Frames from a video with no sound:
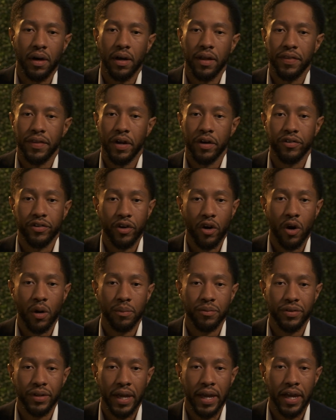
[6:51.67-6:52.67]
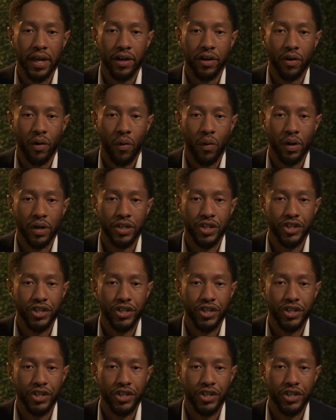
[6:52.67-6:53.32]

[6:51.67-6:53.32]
their terms end on